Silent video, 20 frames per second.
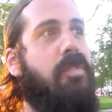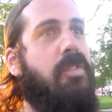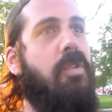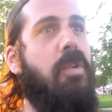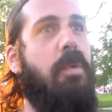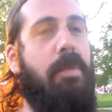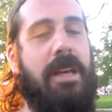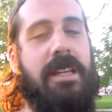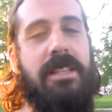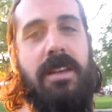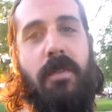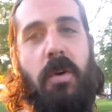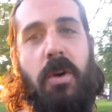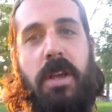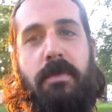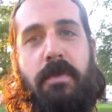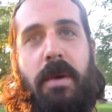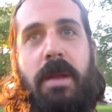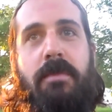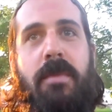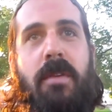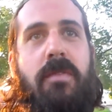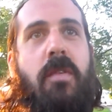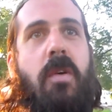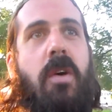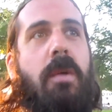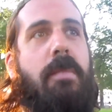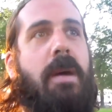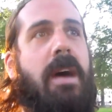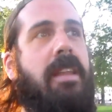to a place I've already been
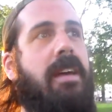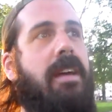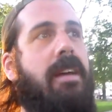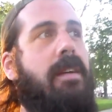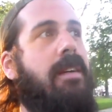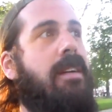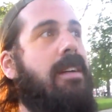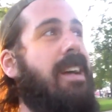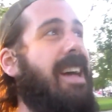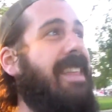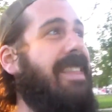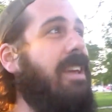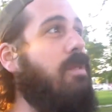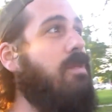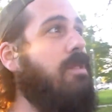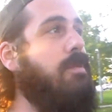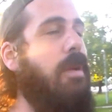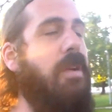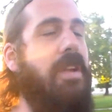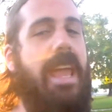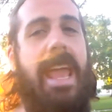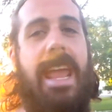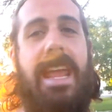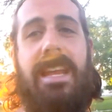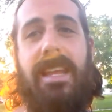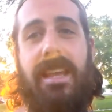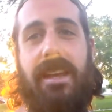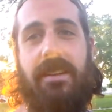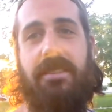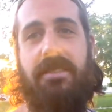before, but I think it was about 8
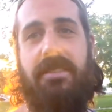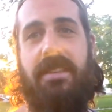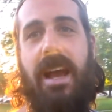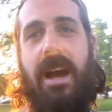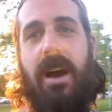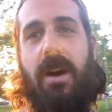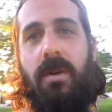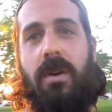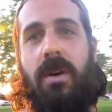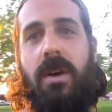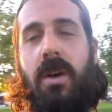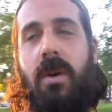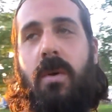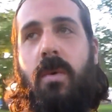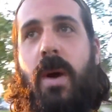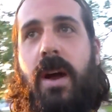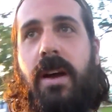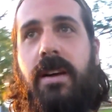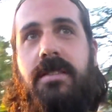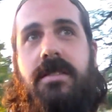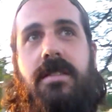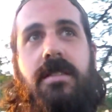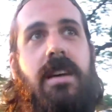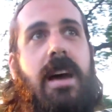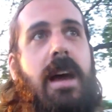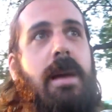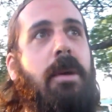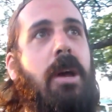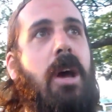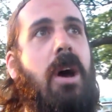years now. Where does the
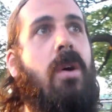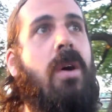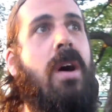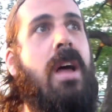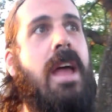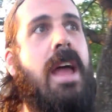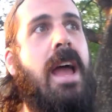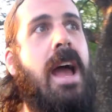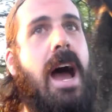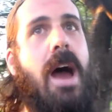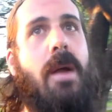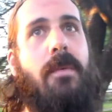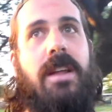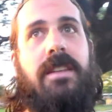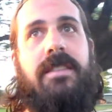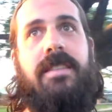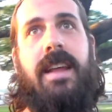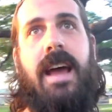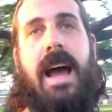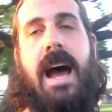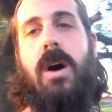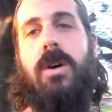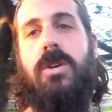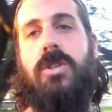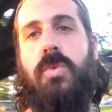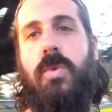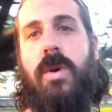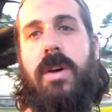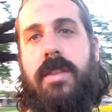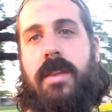time go? I rented a
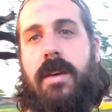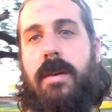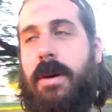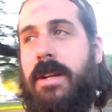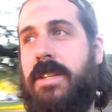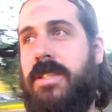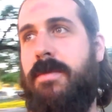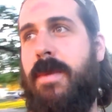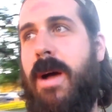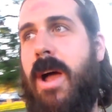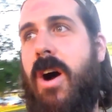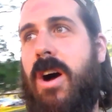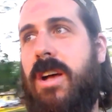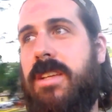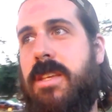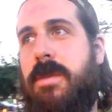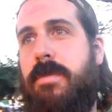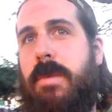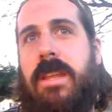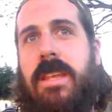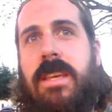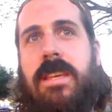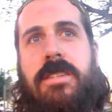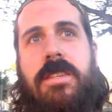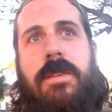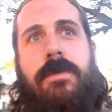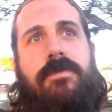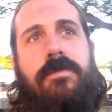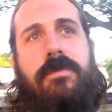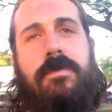house with a bunch of my Aussie buddies